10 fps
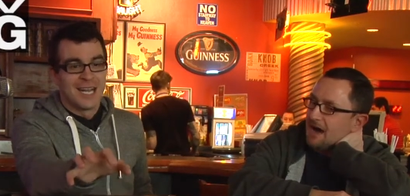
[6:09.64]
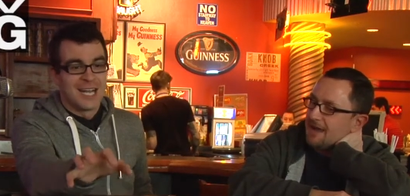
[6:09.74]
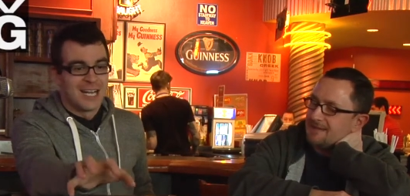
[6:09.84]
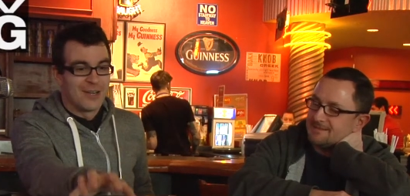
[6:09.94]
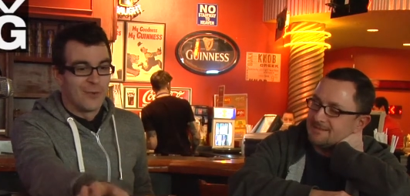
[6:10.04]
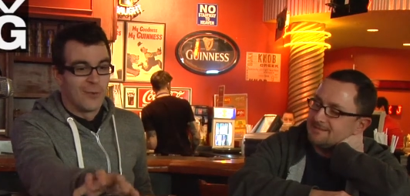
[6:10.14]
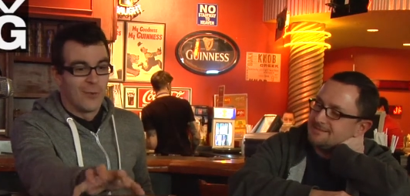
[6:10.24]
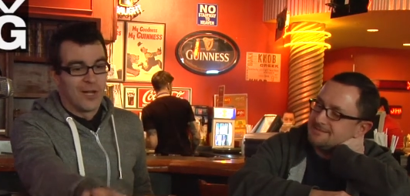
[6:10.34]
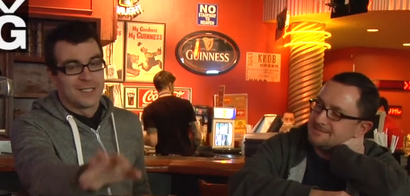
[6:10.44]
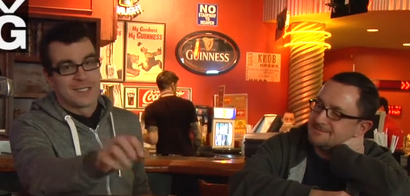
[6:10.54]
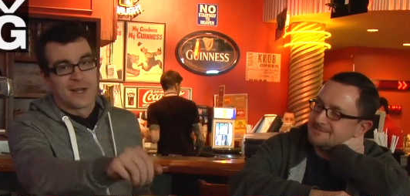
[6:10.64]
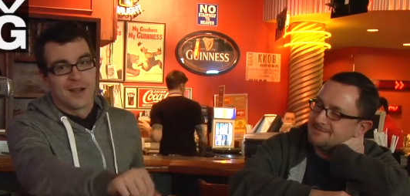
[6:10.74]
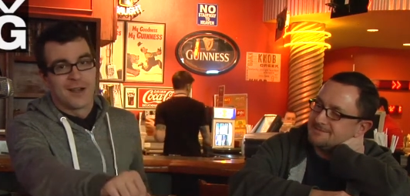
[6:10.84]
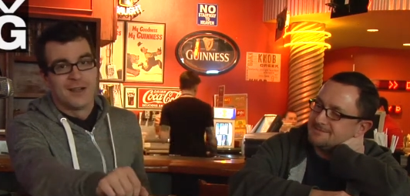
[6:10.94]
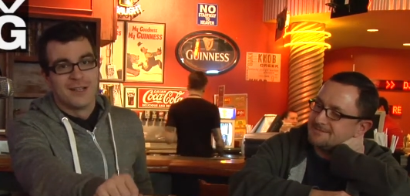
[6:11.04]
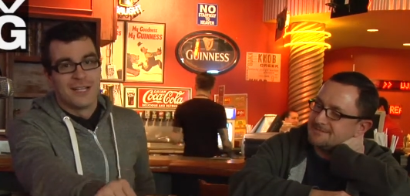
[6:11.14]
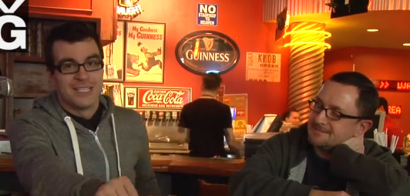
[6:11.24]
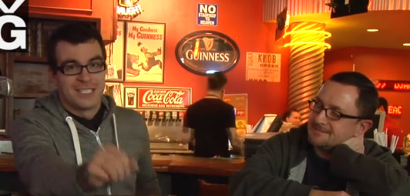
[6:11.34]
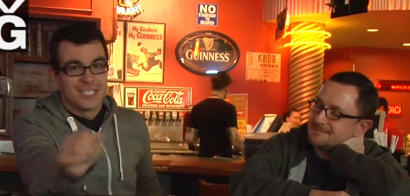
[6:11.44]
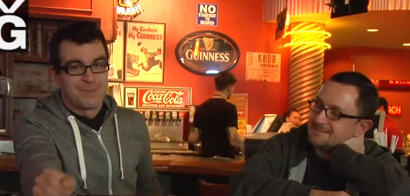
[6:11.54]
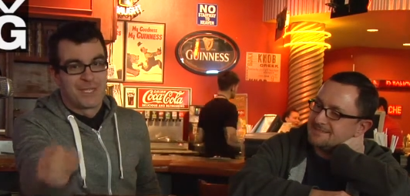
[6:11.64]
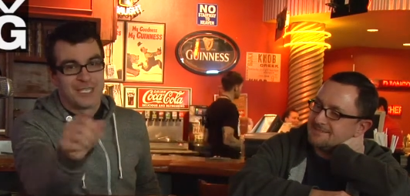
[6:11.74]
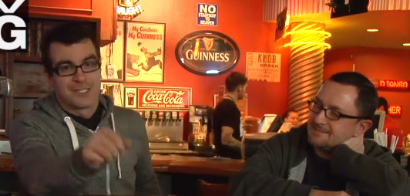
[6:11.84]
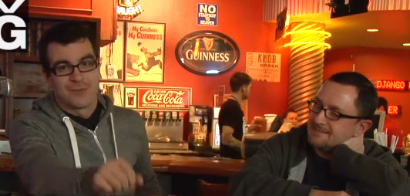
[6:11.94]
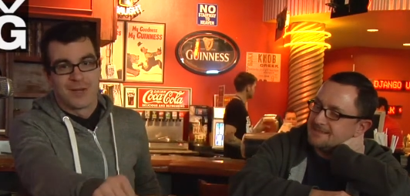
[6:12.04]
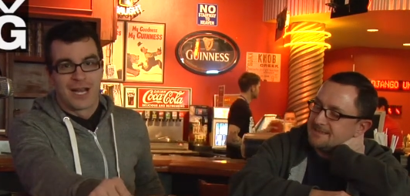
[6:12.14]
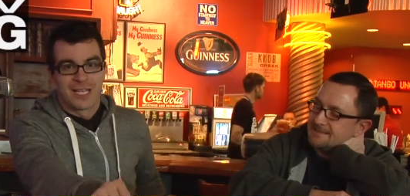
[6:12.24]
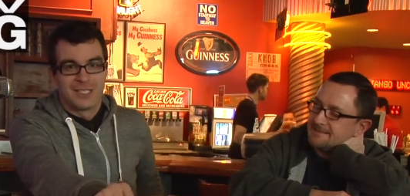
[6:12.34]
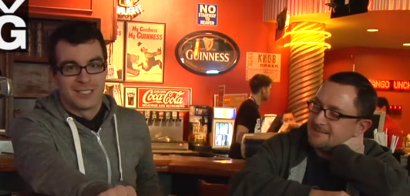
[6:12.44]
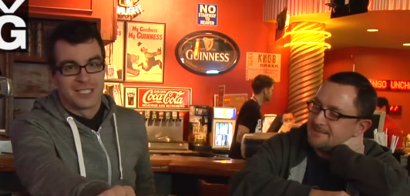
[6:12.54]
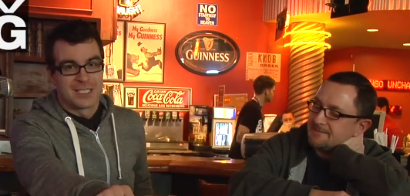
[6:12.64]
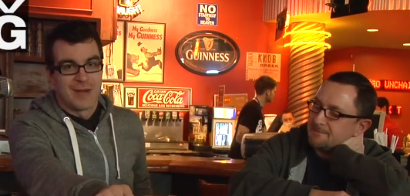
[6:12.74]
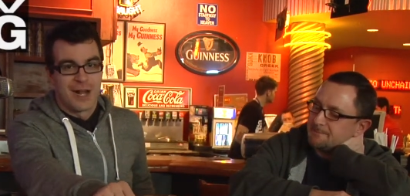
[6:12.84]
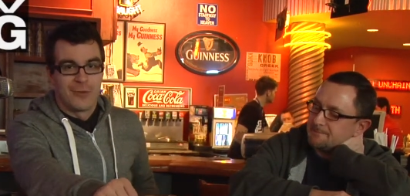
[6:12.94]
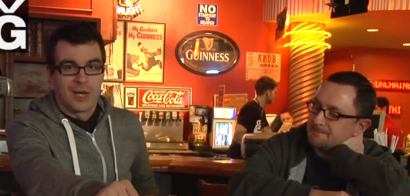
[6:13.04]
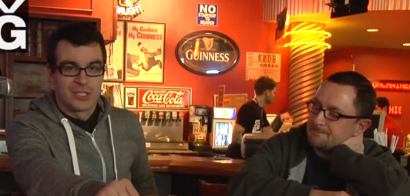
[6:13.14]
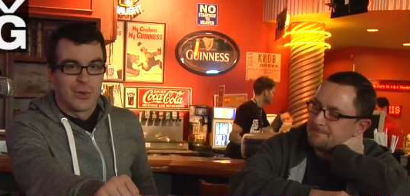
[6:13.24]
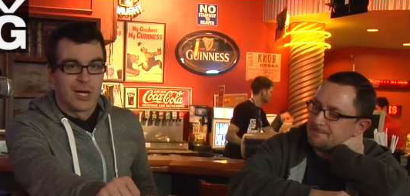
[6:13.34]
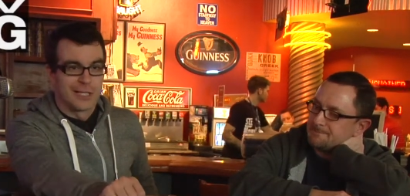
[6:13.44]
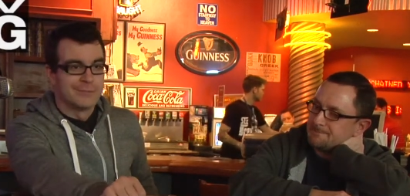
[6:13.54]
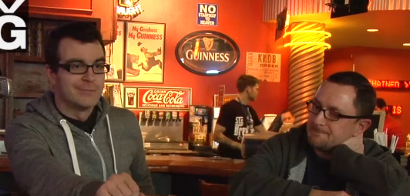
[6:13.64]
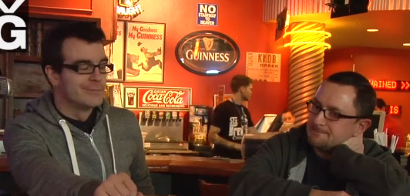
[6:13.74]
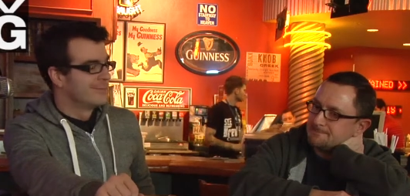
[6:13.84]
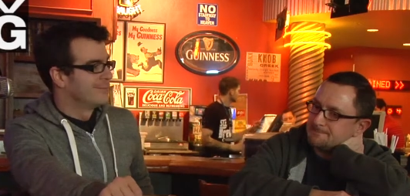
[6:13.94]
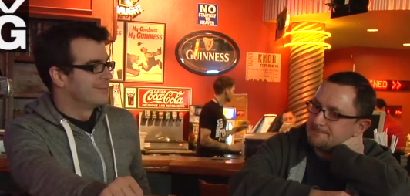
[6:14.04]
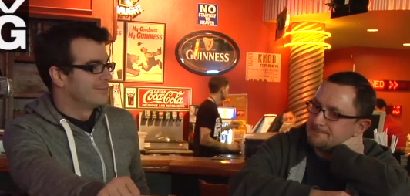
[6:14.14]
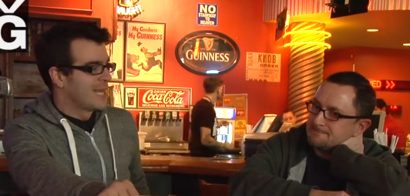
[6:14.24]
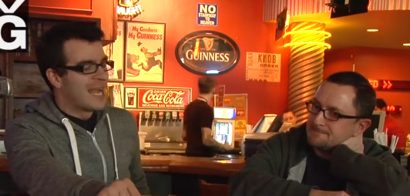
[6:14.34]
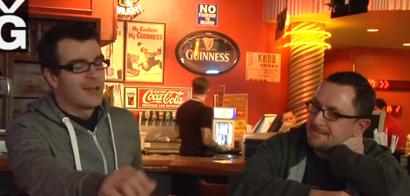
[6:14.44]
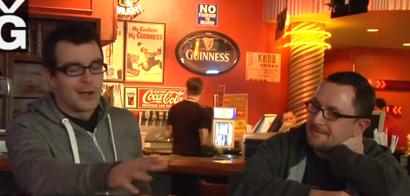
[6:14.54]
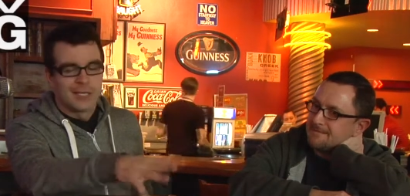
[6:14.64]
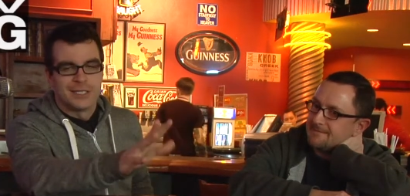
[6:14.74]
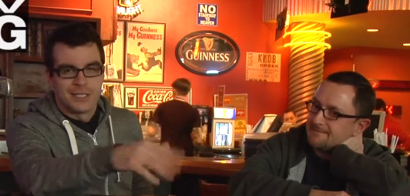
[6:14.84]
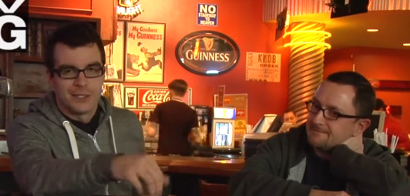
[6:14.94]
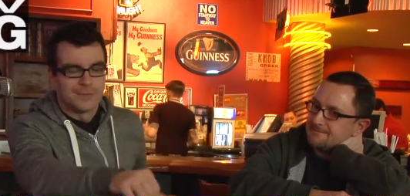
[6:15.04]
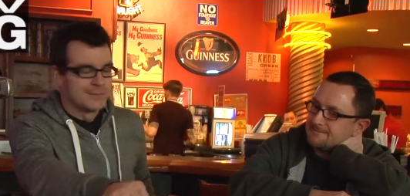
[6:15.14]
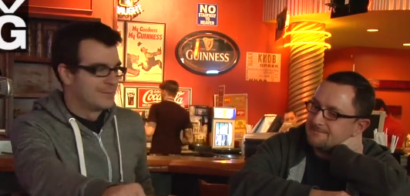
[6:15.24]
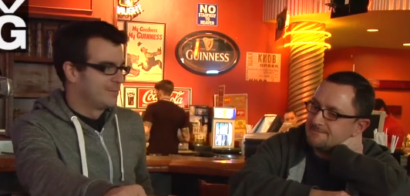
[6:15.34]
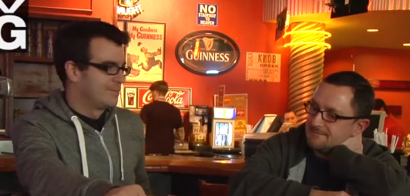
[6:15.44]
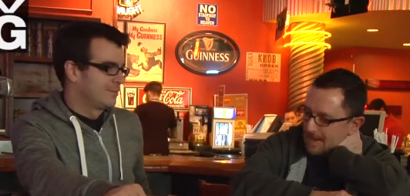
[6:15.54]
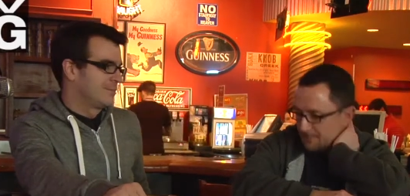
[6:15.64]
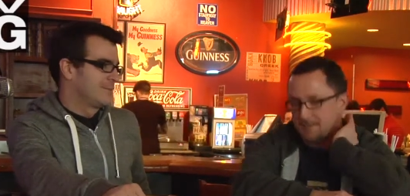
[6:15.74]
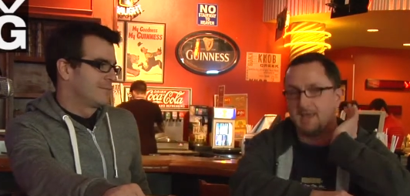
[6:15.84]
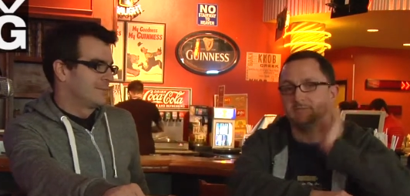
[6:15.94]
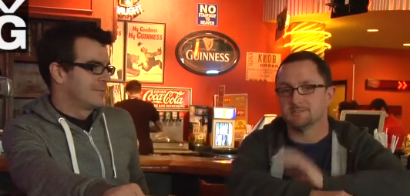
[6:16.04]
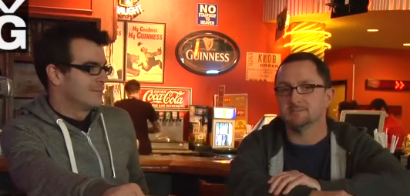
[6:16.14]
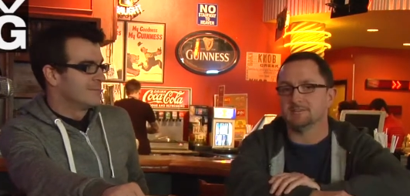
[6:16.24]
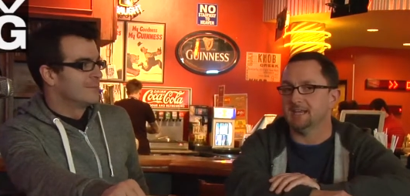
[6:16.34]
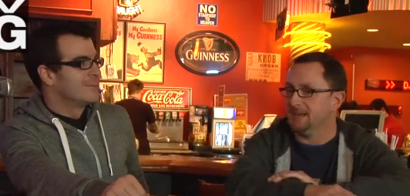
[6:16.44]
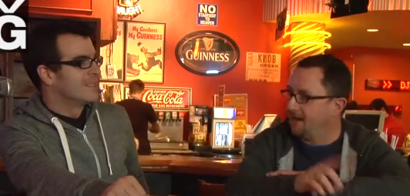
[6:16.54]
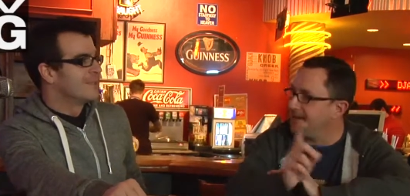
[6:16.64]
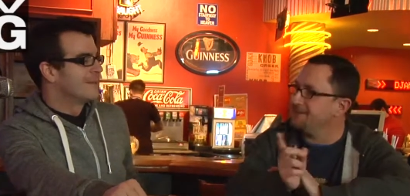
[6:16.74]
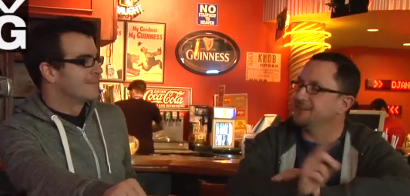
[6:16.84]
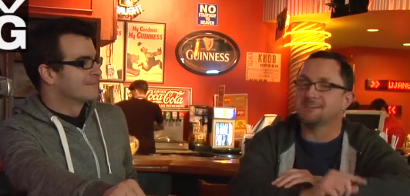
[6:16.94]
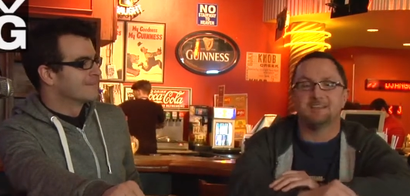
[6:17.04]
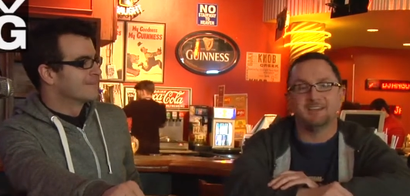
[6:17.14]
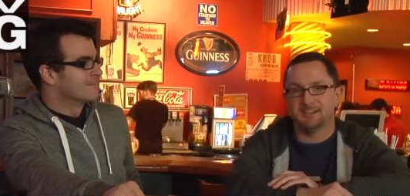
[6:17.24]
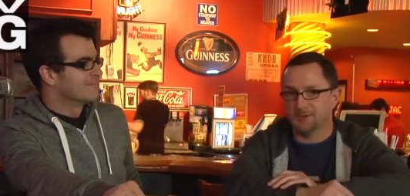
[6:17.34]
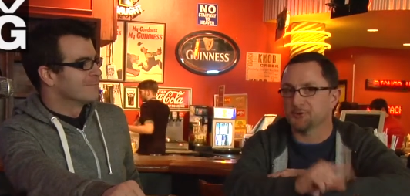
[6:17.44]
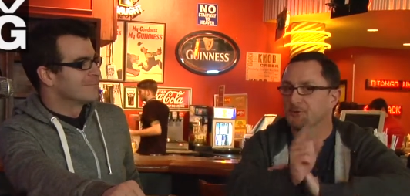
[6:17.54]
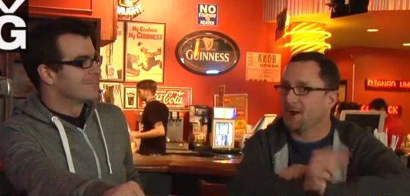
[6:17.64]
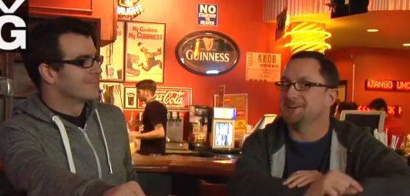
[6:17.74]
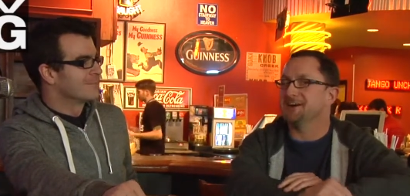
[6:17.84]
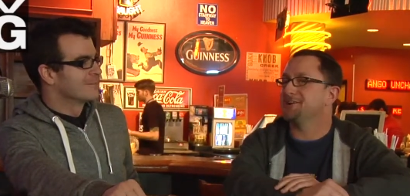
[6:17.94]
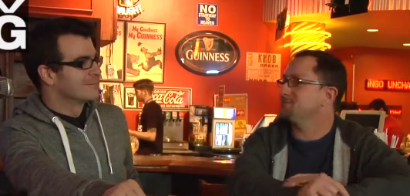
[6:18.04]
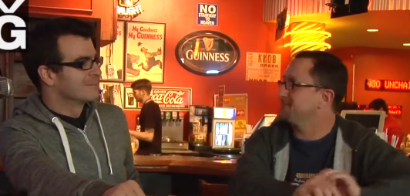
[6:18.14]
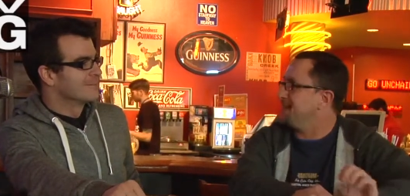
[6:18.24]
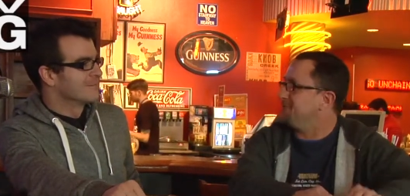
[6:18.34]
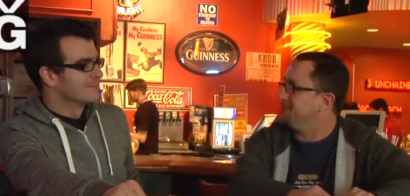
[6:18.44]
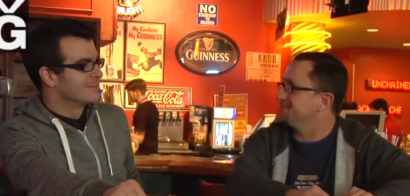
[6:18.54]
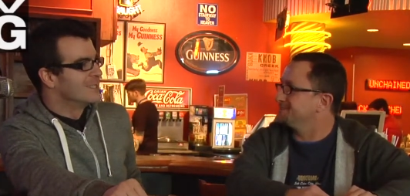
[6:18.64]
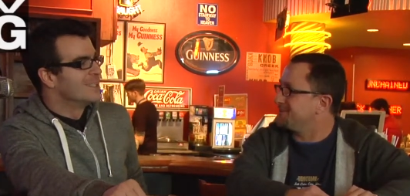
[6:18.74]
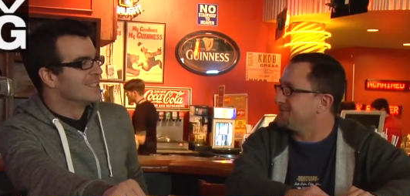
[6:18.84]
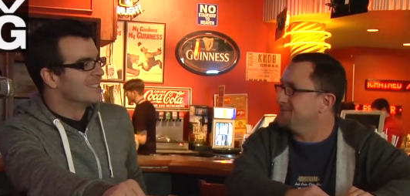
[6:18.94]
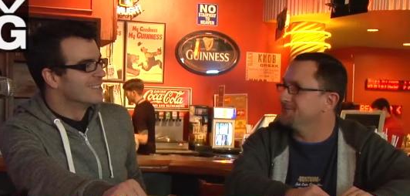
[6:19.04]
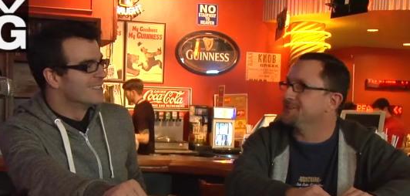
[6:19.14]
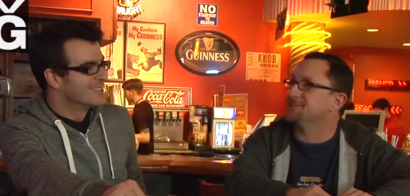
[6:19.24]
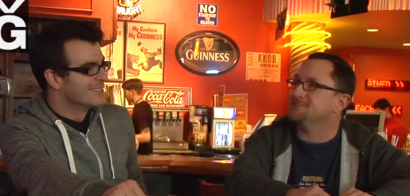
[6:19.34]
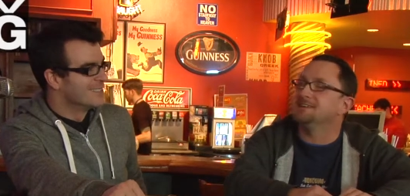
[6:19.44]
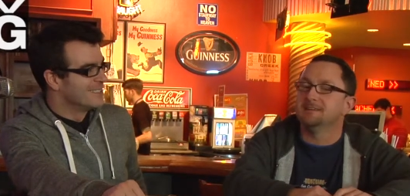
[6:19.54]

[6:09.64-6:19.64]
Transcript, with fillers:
Speaker 1: Uh-uh. One star is just because I can just smile and watch Walken And Arkin too.
Speaker 2: Ab- absolutely. And I think you're right on with that one star review.